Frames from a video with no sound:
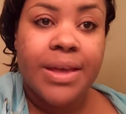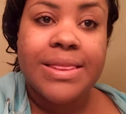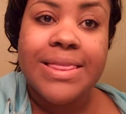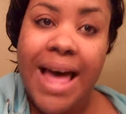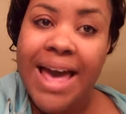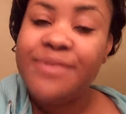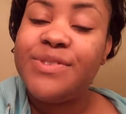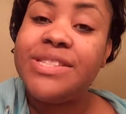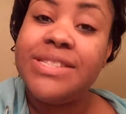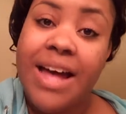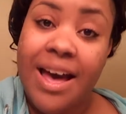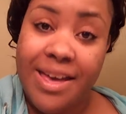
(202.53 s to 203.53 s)

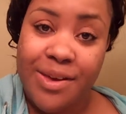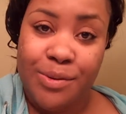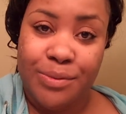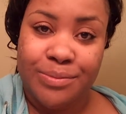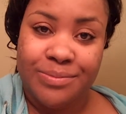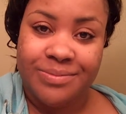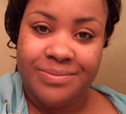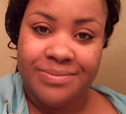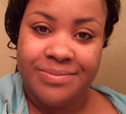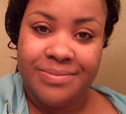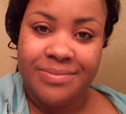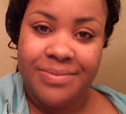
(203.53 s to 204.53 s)
Lifestyle
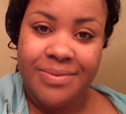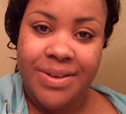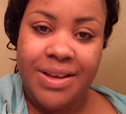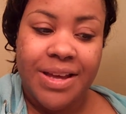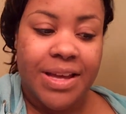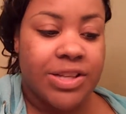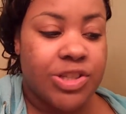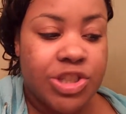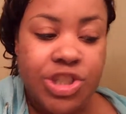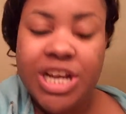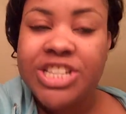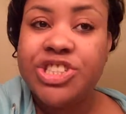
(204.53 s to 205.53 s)

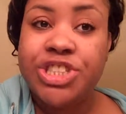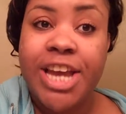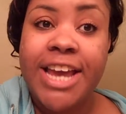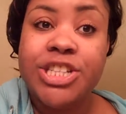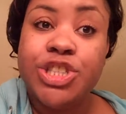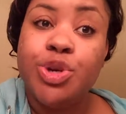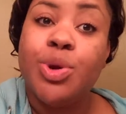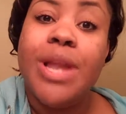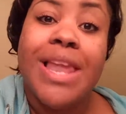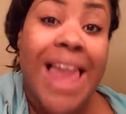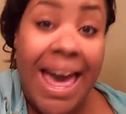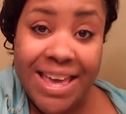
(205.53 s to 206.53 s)
just change
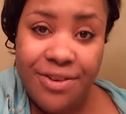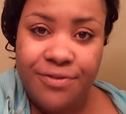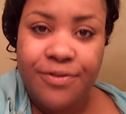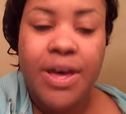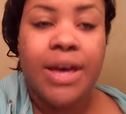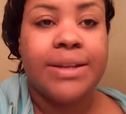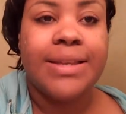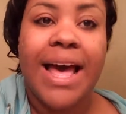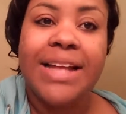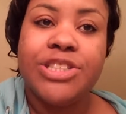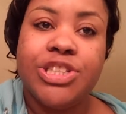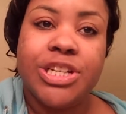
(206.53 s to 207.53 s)
your life,
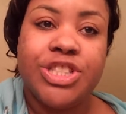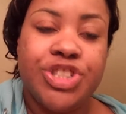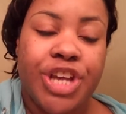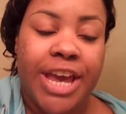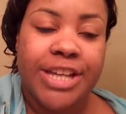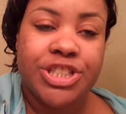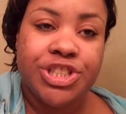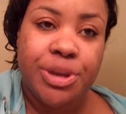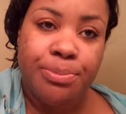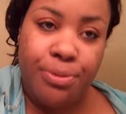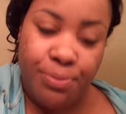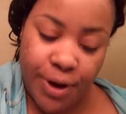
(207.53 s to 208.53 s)
not just change
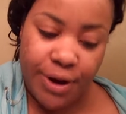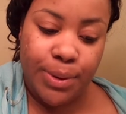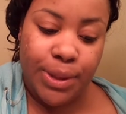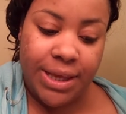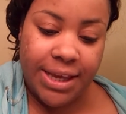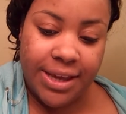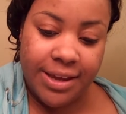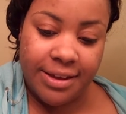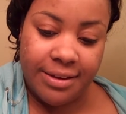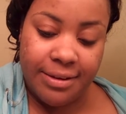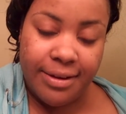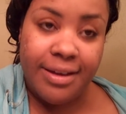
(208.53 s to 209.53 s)
temporarily
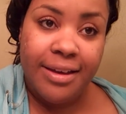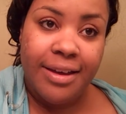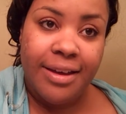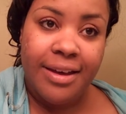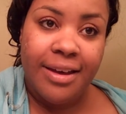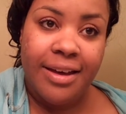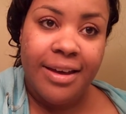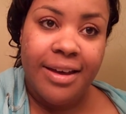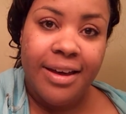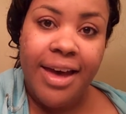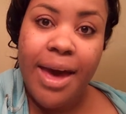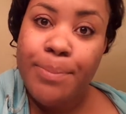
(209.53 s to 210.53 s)

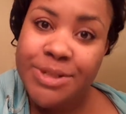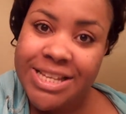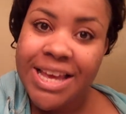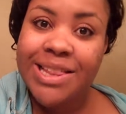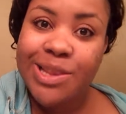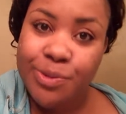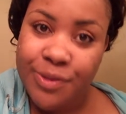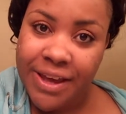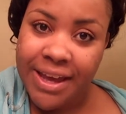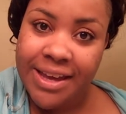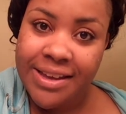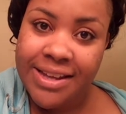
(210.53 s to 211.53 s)
a particular
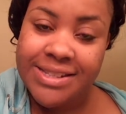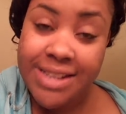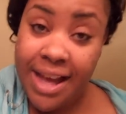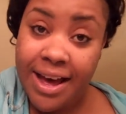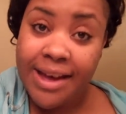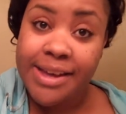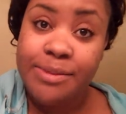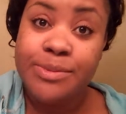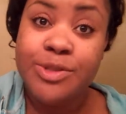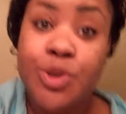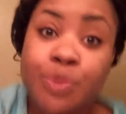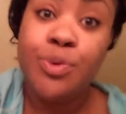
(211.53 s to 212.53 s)
thing in
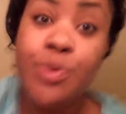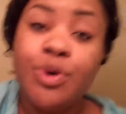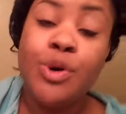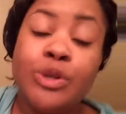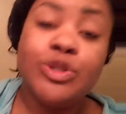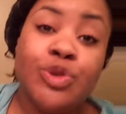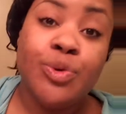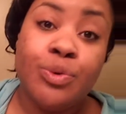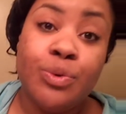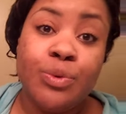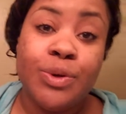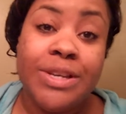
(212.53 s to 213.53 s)
time to
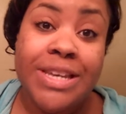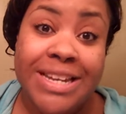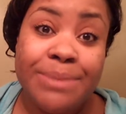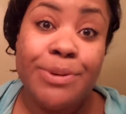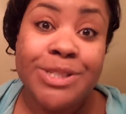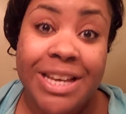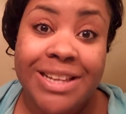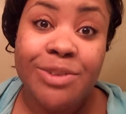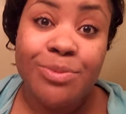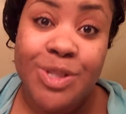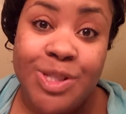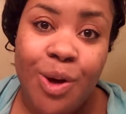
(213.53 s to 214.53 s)
to get a
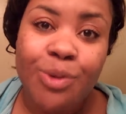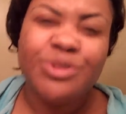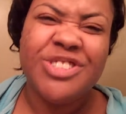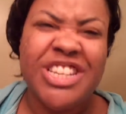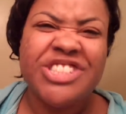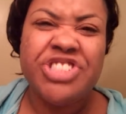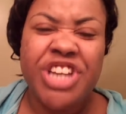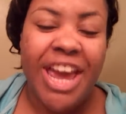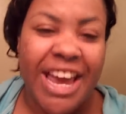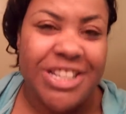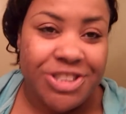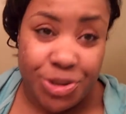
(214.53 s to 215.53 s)
particular result, just
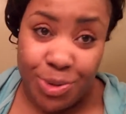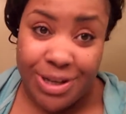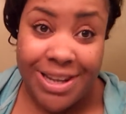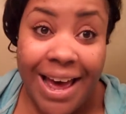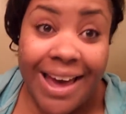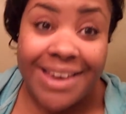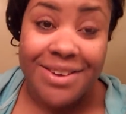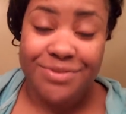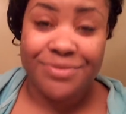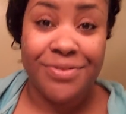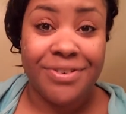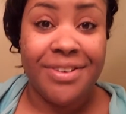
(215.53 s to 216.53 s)
change your life.